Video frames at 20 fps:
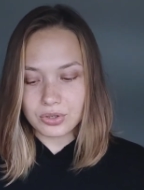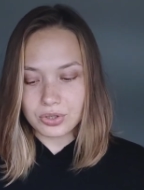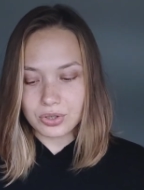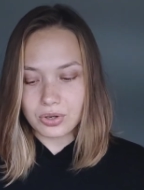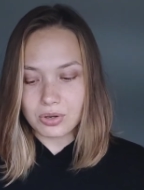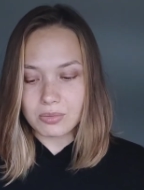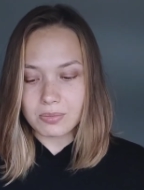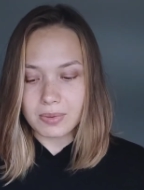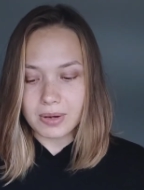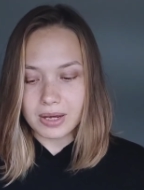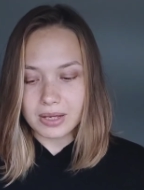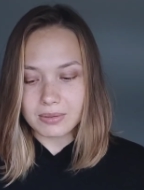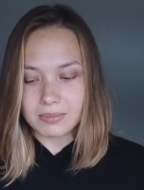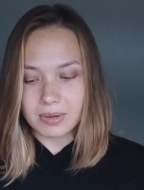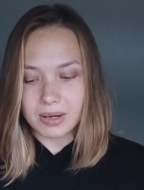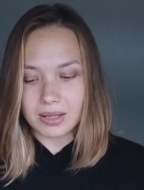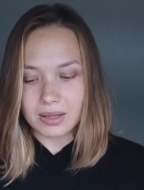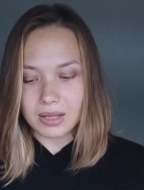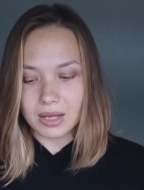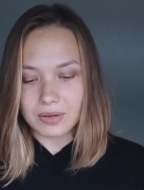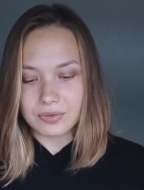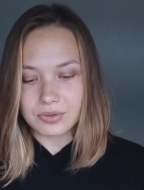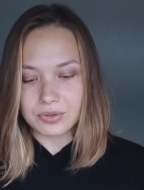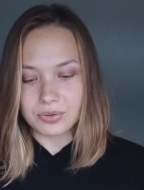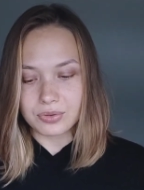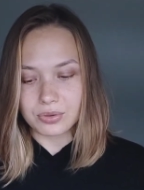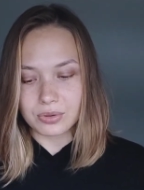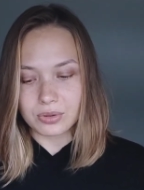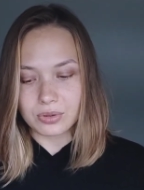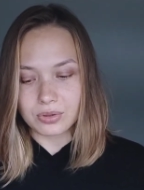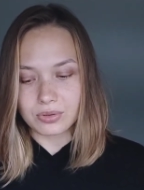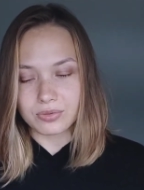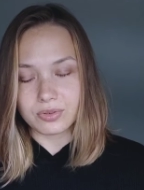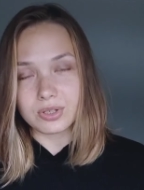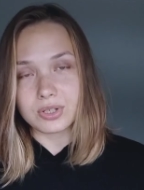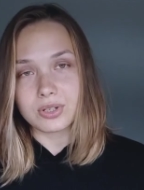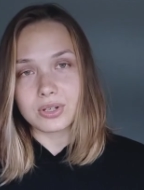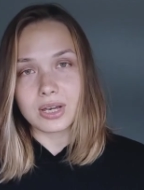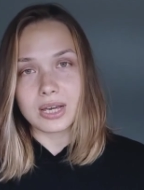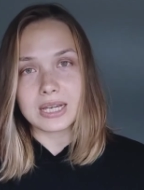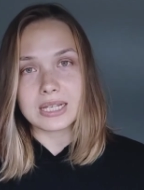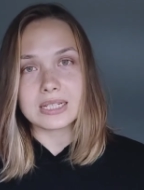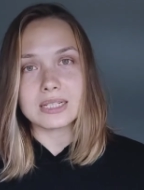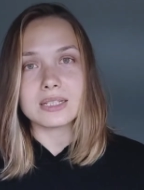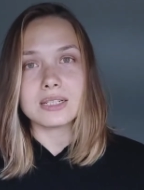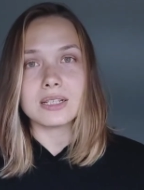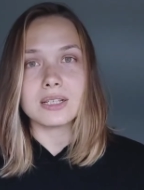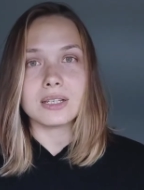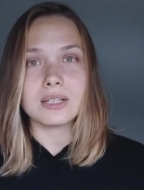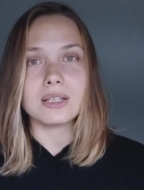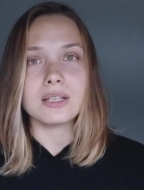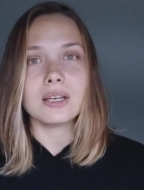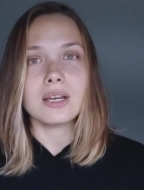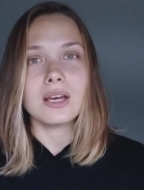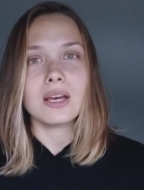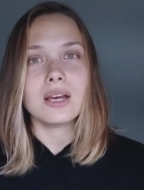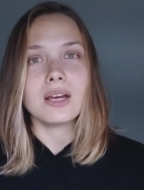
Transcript: to combine my love to video editing,